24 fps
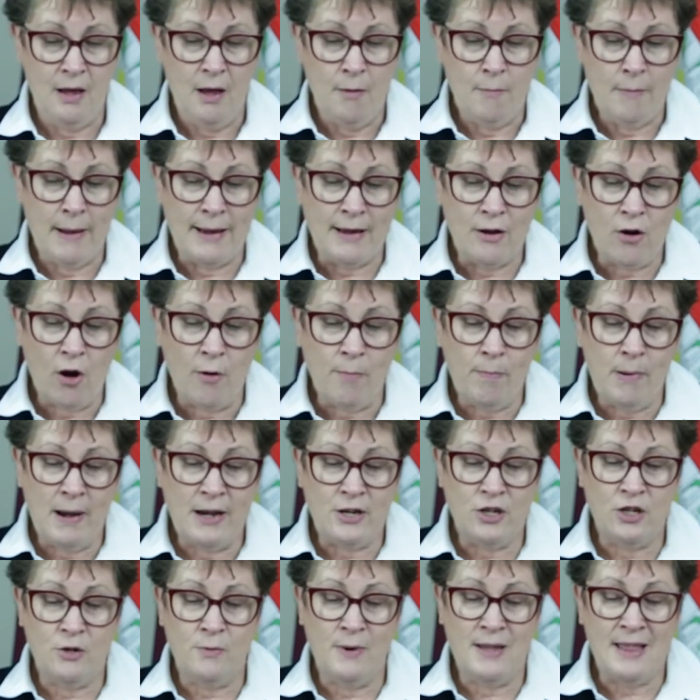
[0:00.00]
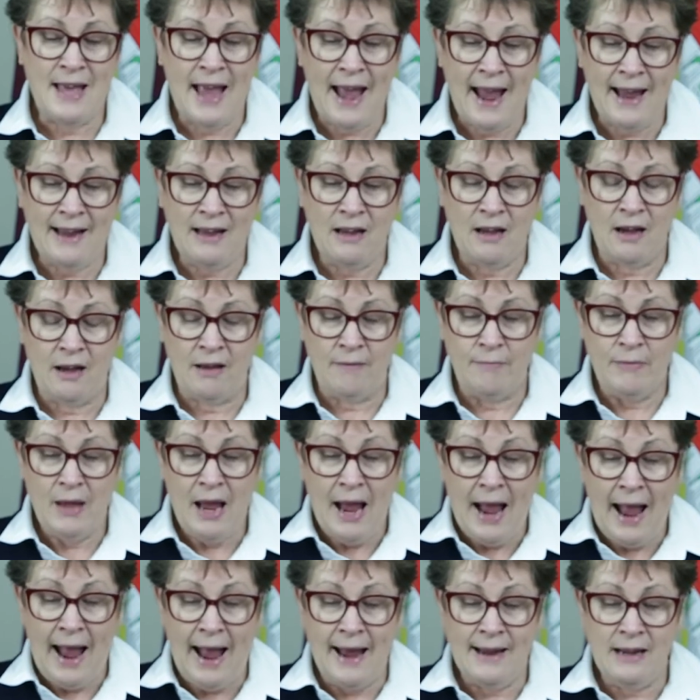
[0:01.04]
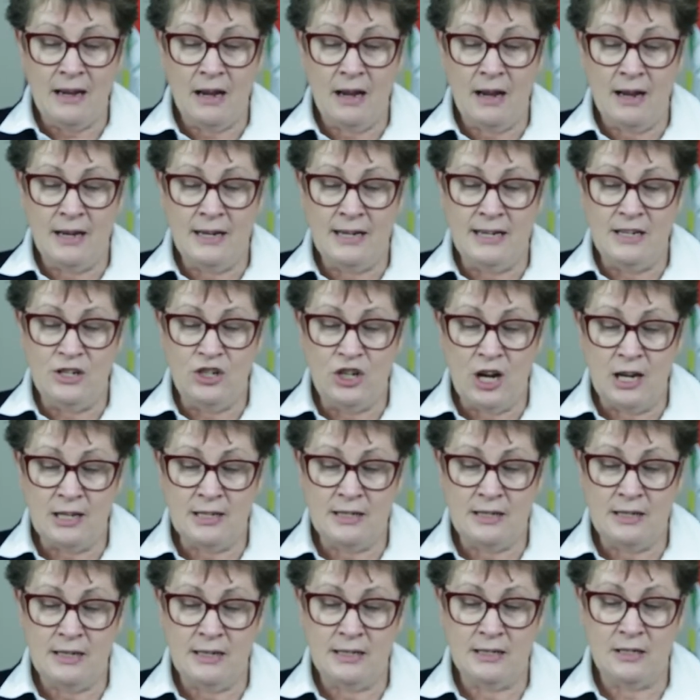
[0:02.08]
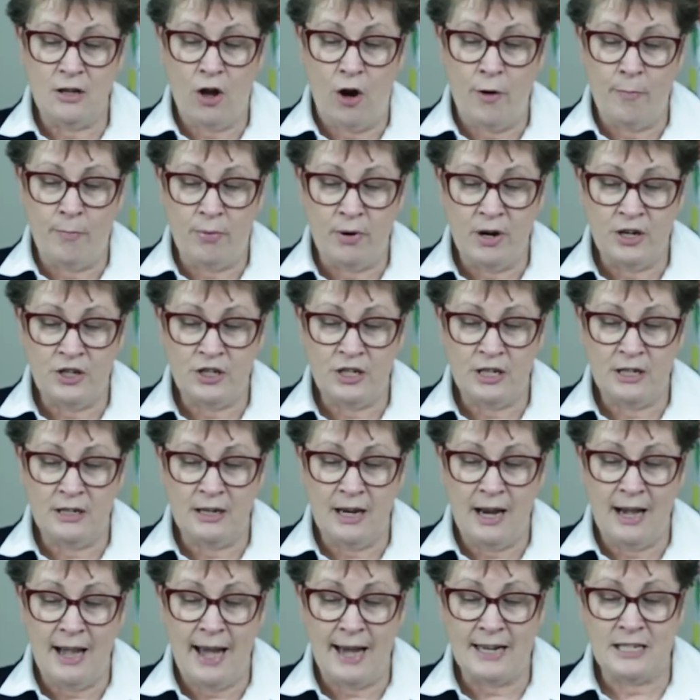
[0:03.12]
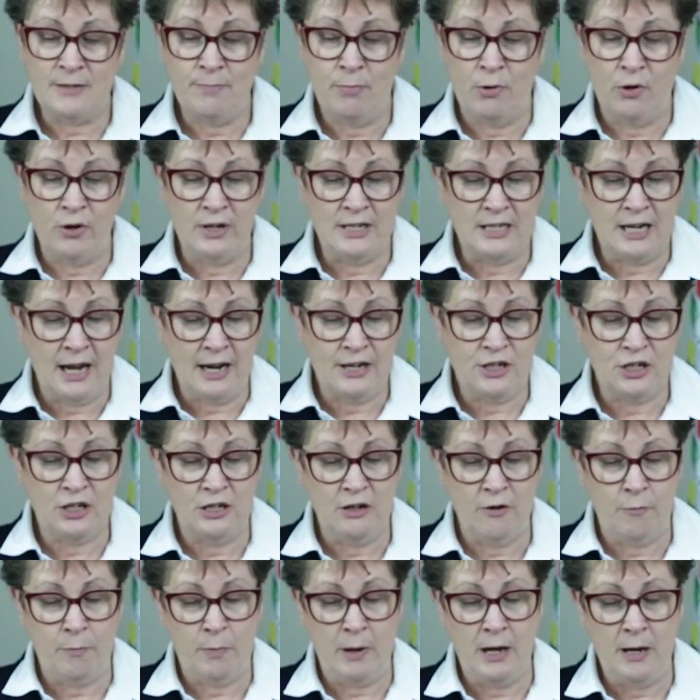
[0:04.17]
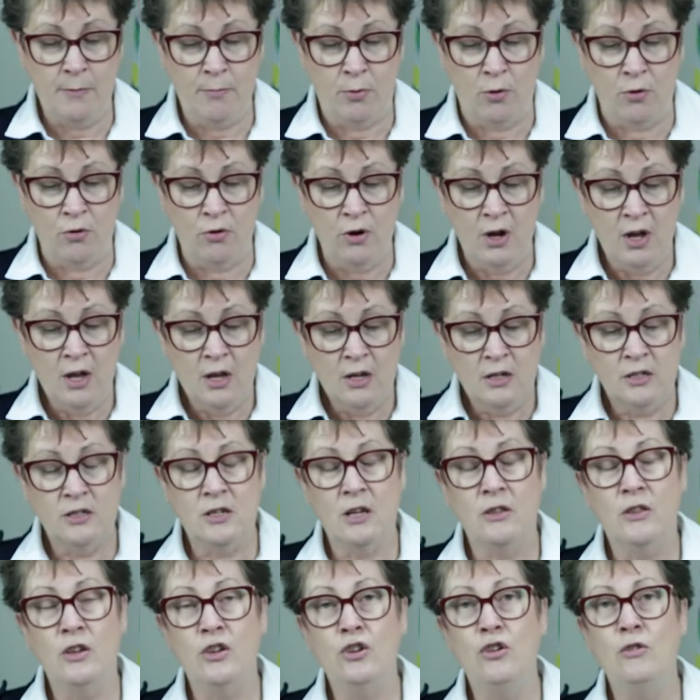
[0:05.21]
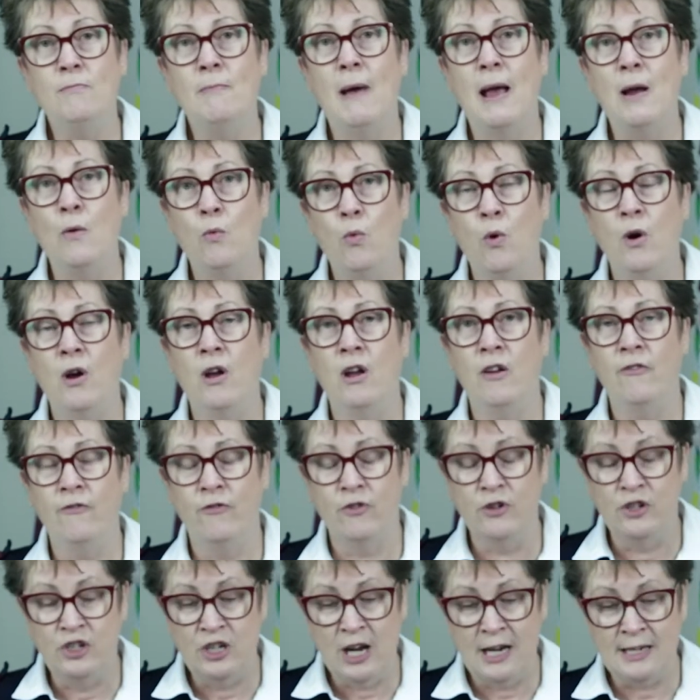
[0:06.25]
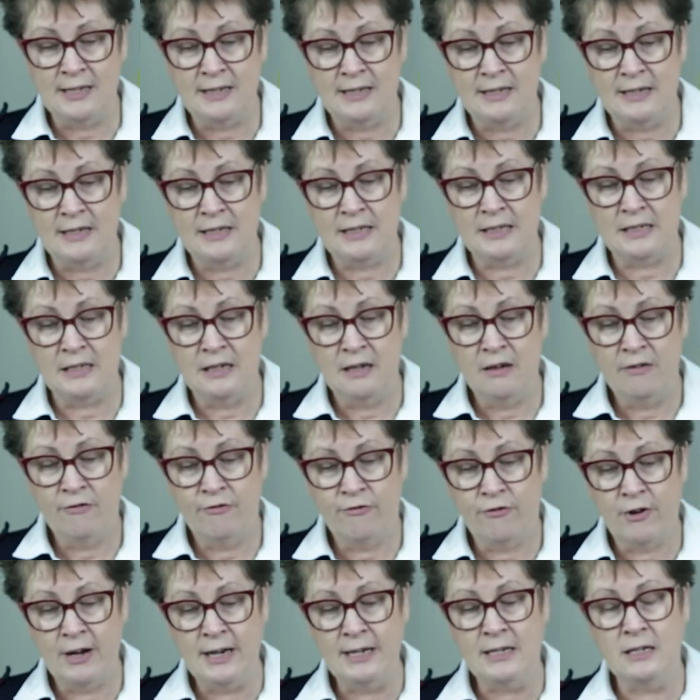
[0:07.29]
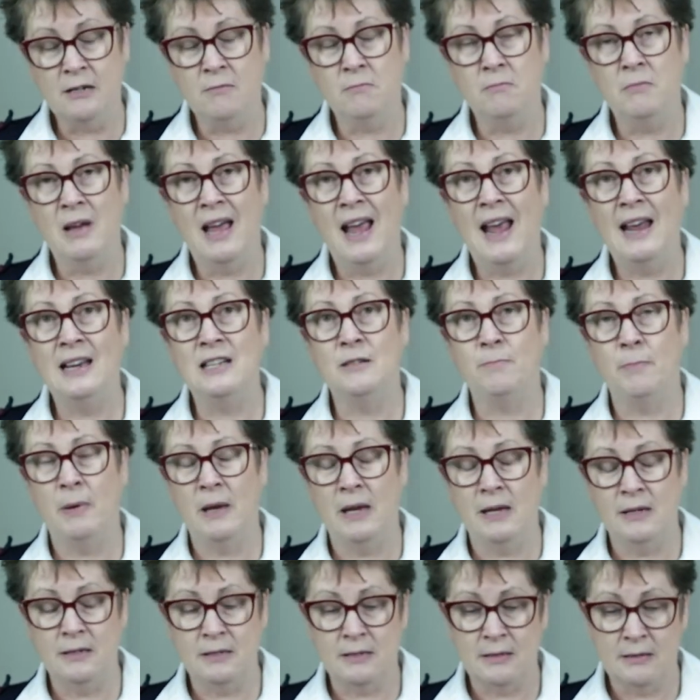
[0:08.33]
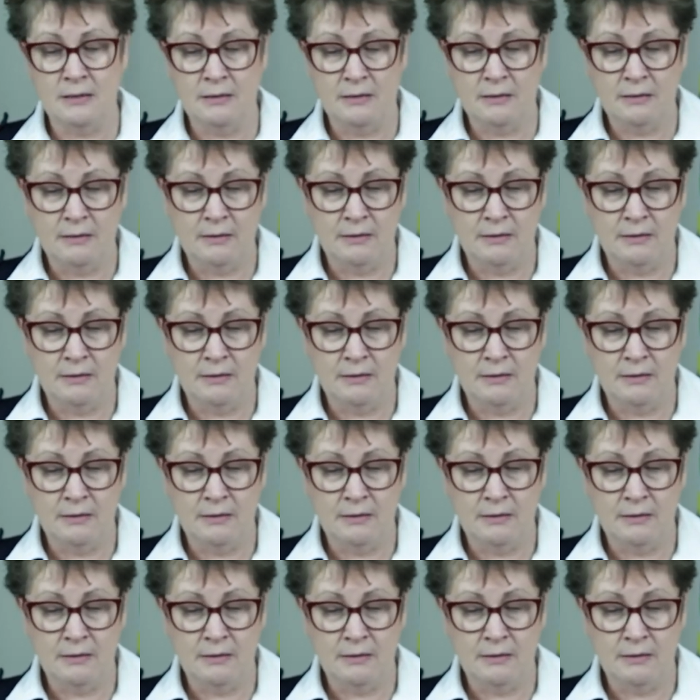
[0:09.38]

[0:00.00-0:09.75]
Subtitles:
May God bless you with anger. Anger at injustice, oppression and exploitation of people so that you may work for justice, freedom and peace.